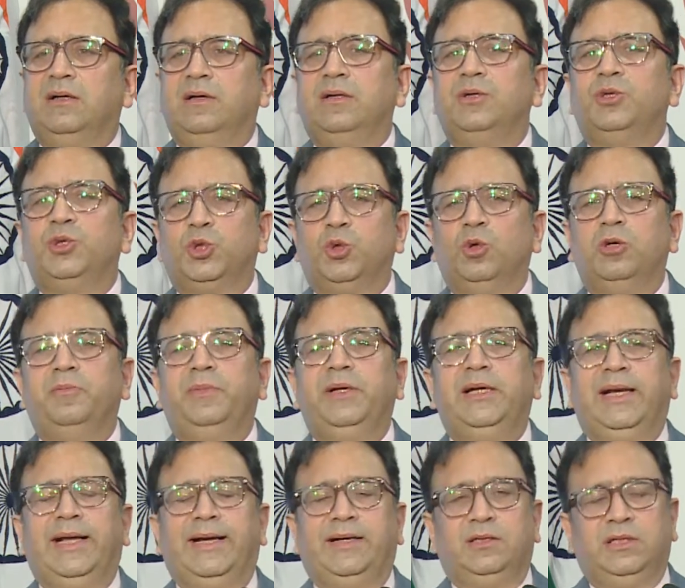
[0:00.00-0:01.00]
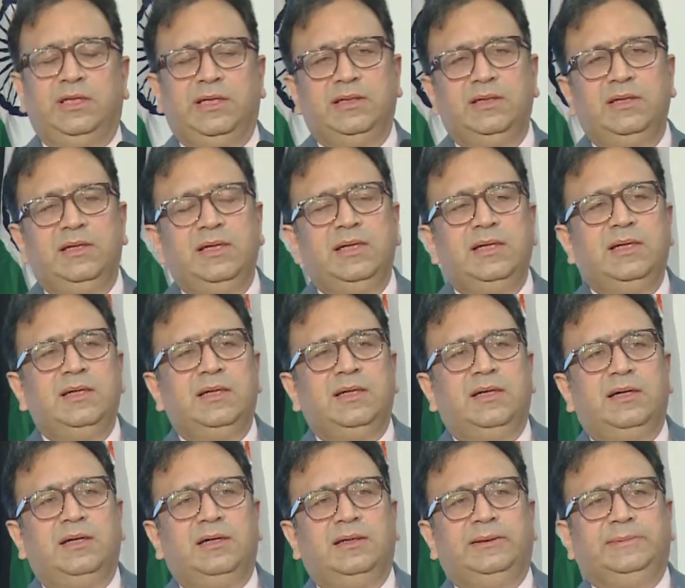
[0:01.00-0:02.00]
should be electric.
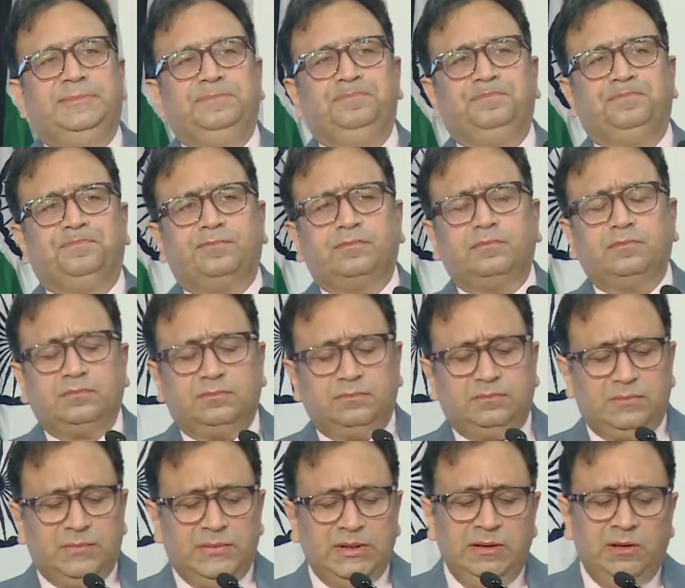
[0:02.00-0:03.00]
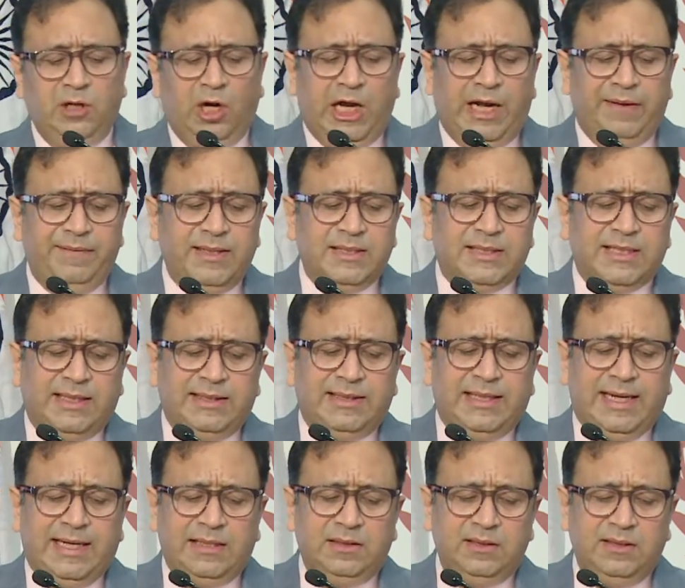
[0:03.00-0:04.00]
Now, having said
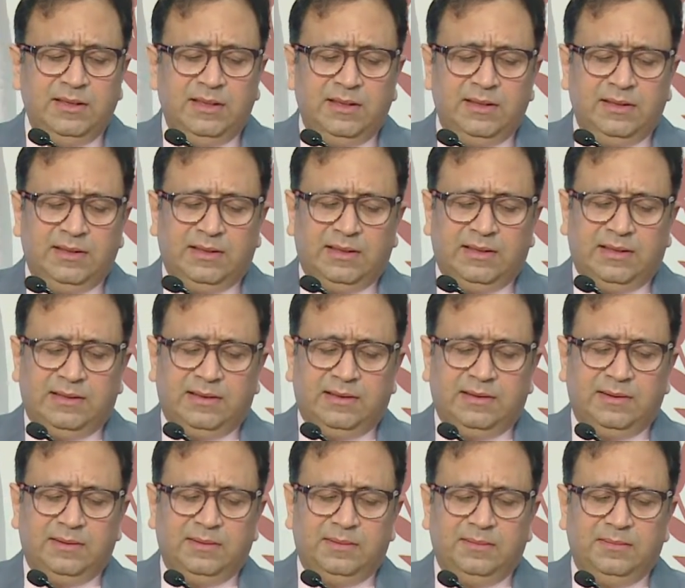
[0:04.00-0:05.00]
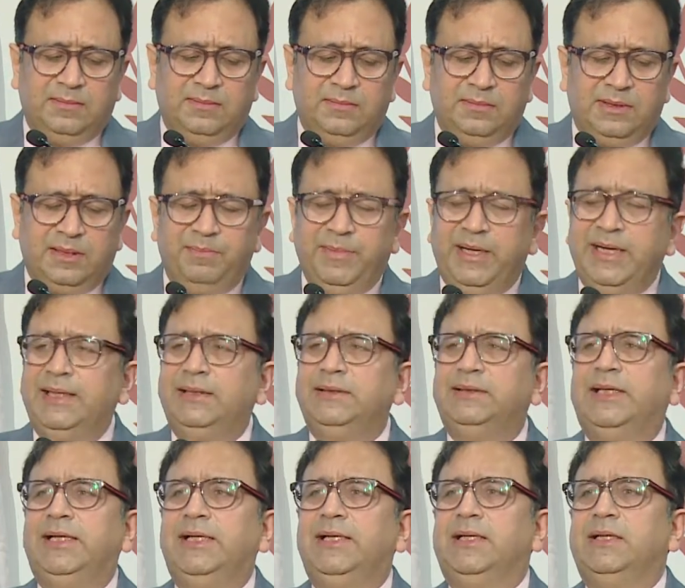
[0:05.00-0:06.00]
that, the main
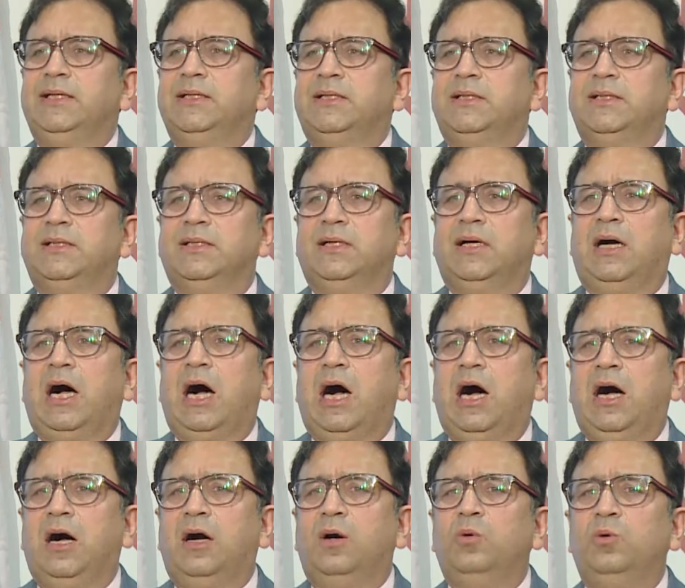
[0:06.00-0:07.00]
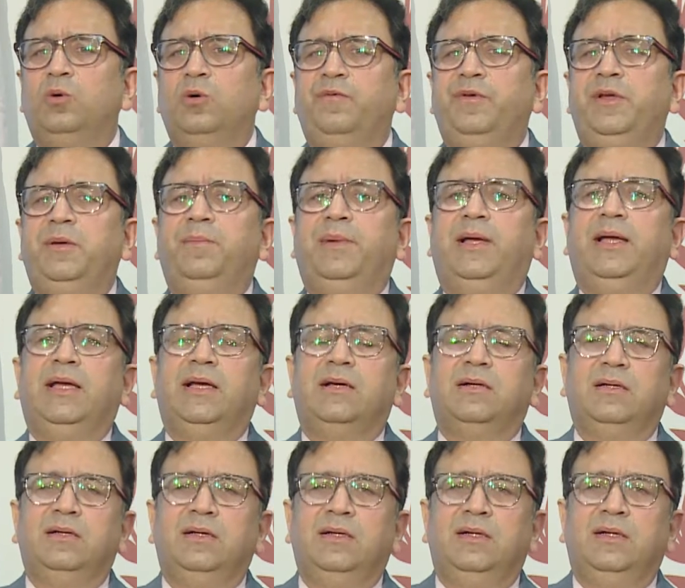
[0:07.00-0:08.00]
thing is how do we make
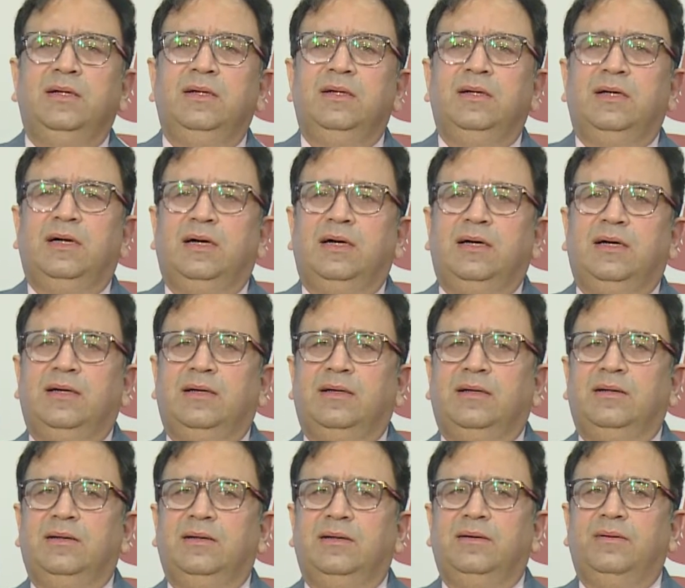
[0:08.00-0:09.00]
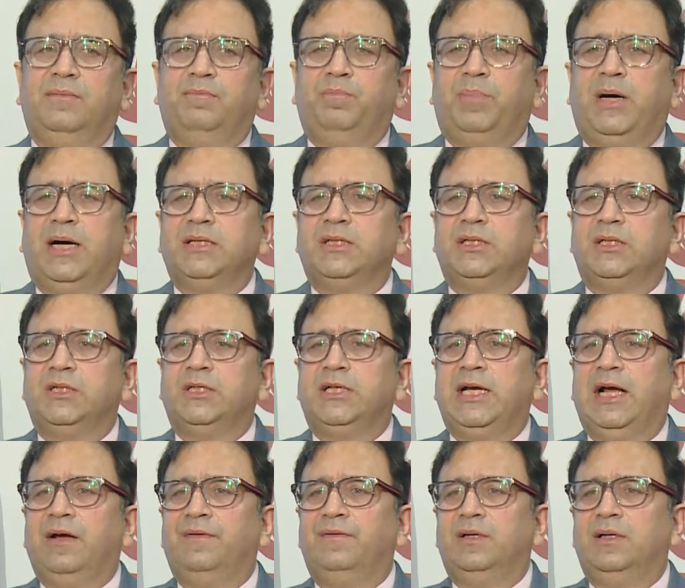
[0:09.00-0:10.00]
bus
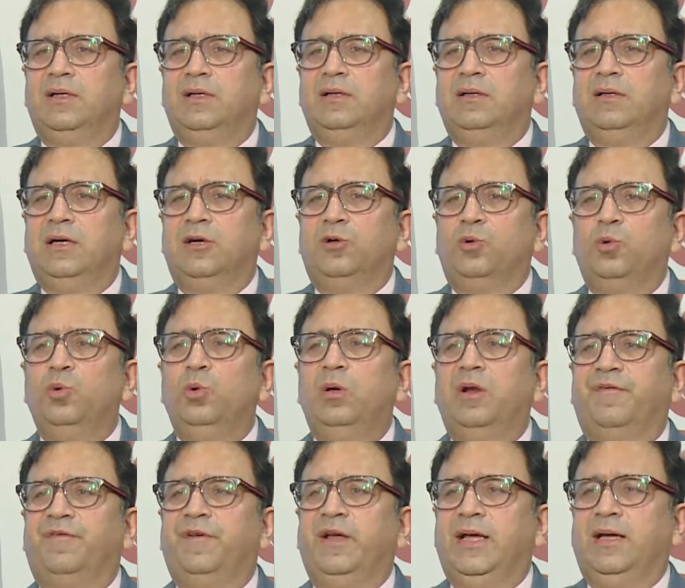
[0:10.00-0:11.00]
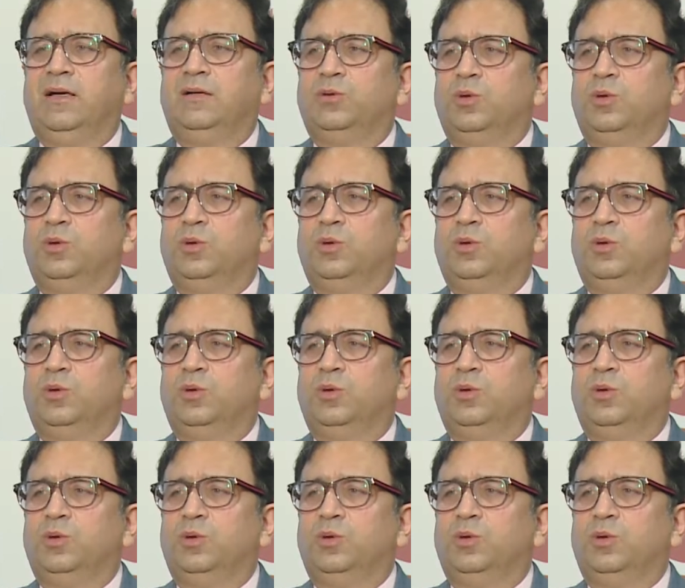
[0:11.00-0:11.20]
travel a cool affair?